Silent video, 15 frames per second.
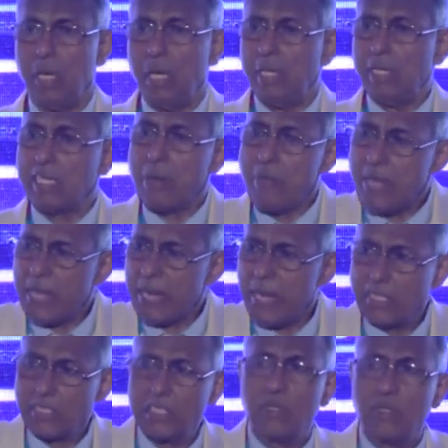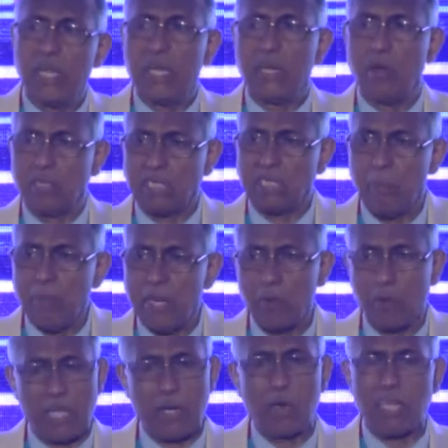Let it be a nursing student or somebody who
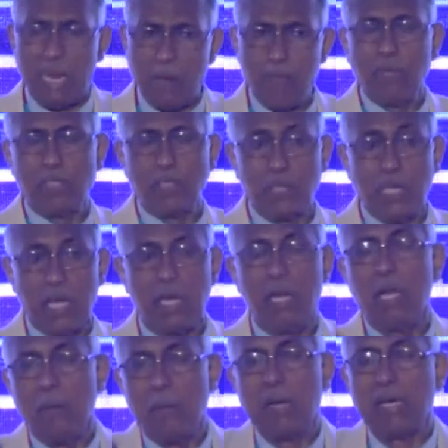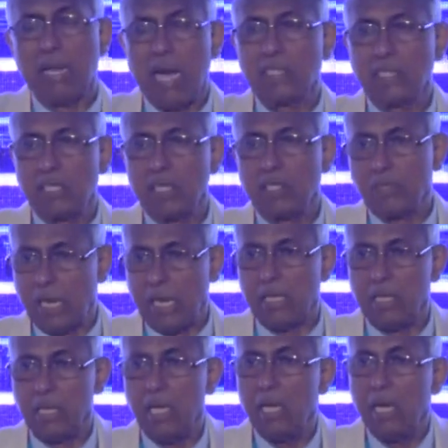cannot help much here, but ask her to write,
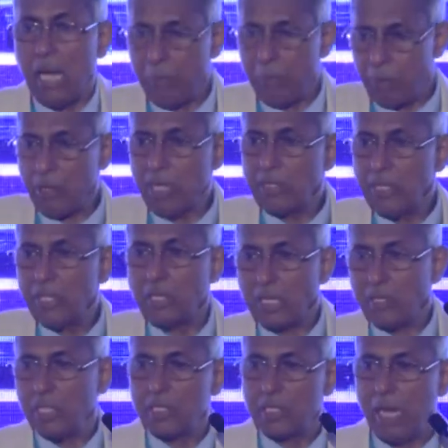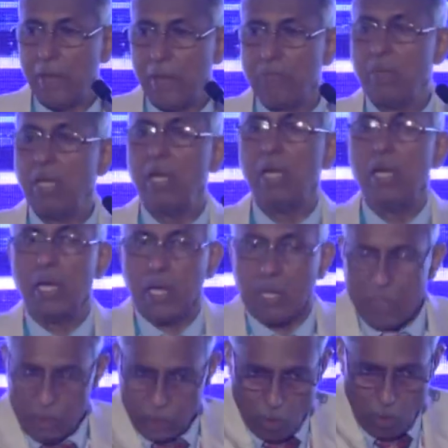I am doing this at this time,
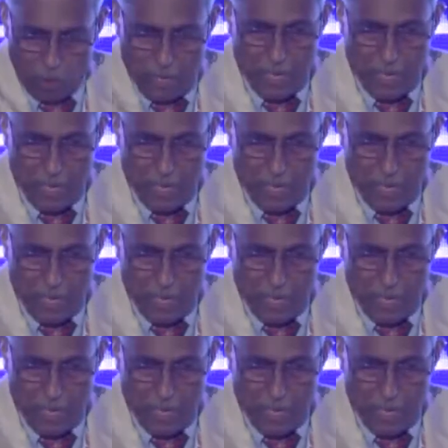so many,